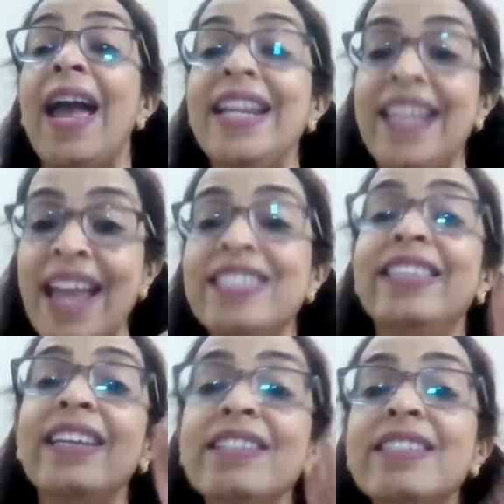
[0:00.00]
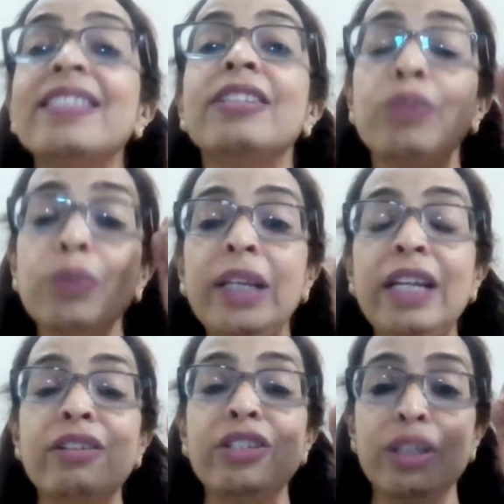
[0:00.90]
And yes, this true
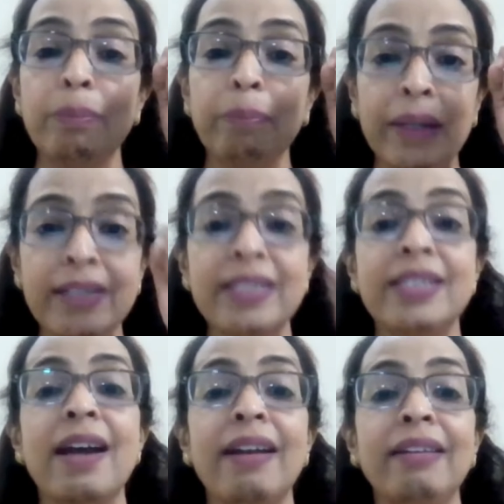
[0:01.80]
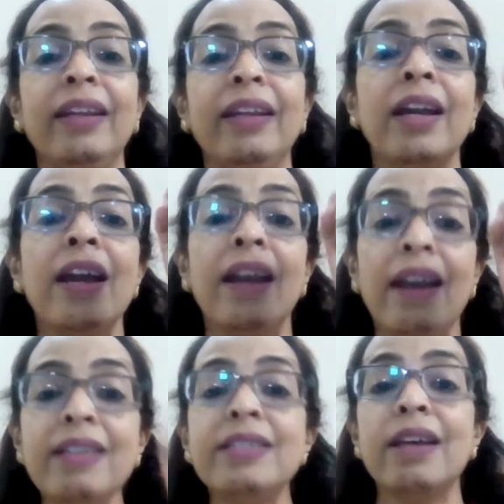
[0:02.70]
leadership understanding
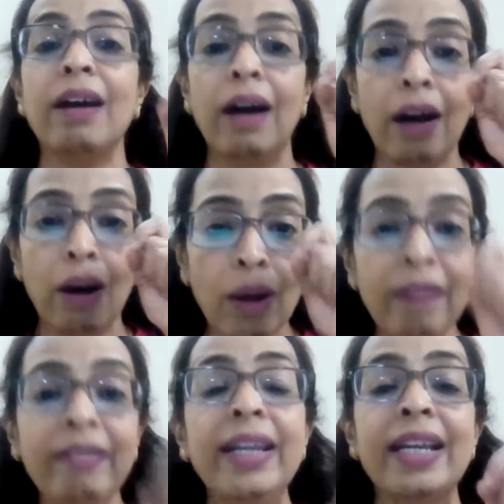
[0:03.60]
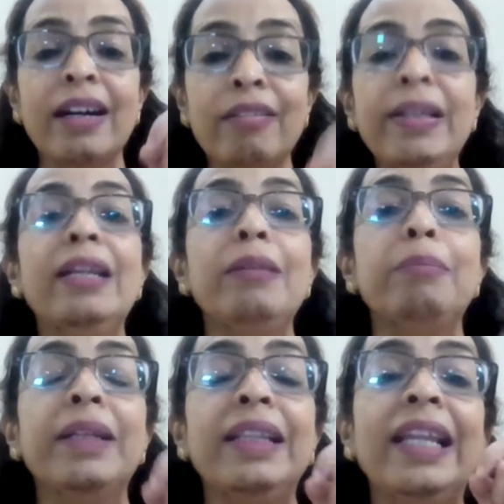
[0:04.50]
is already
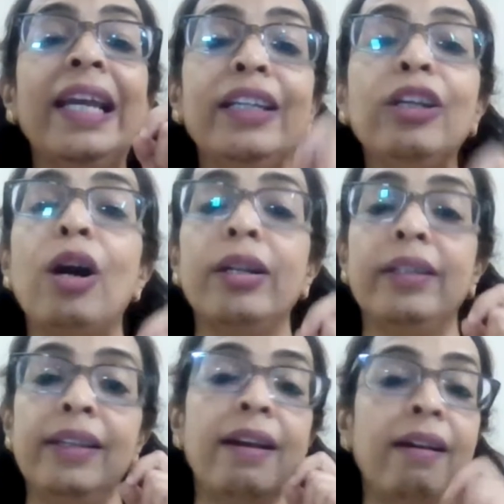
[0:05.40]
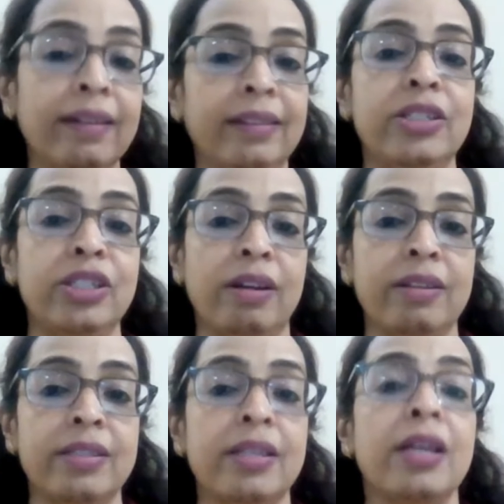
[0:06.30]
available in Kautilya
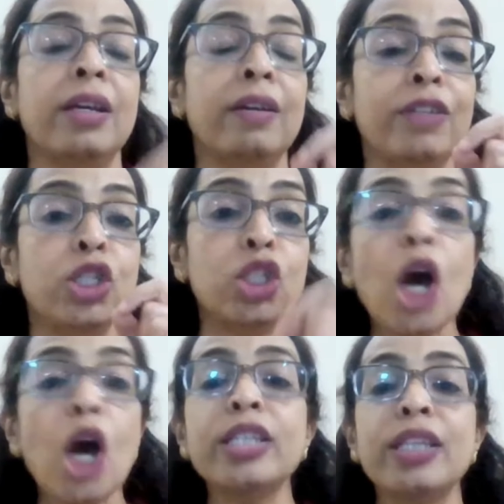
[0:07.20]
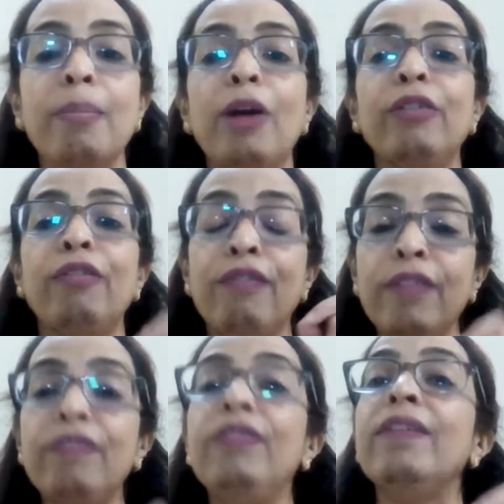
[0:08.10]
Arthashastra, which talks about
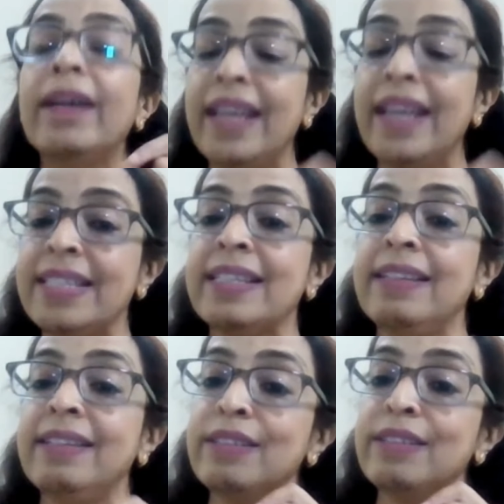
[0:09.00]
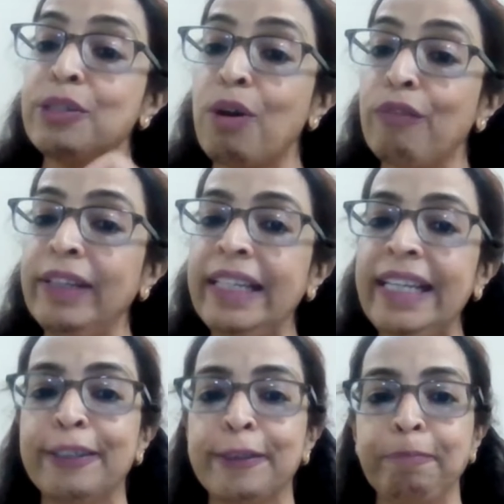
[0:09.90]
51 excellences of a
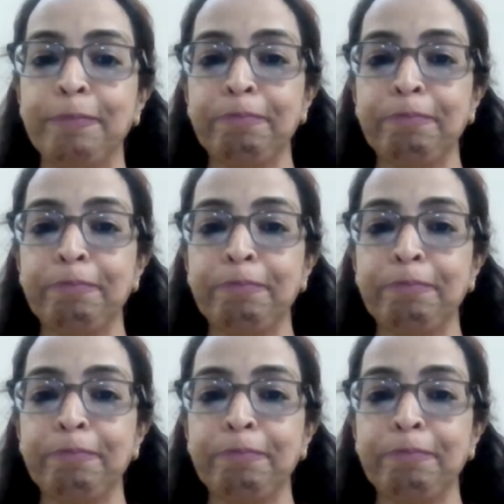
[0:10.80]
leader.